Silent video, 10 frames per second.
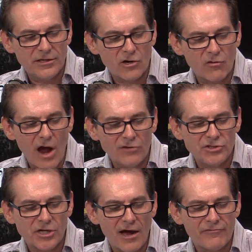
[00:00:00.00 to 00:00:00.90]
"The crowd
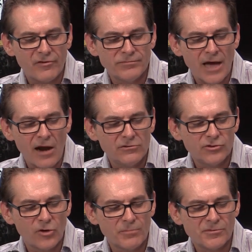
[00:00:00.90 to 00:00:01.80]
shot from Donald
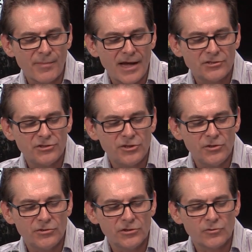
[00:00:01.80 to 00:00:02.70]
Trump's
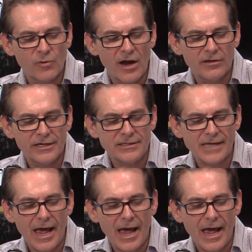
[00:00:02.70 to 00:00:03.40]
Massachusetts rally is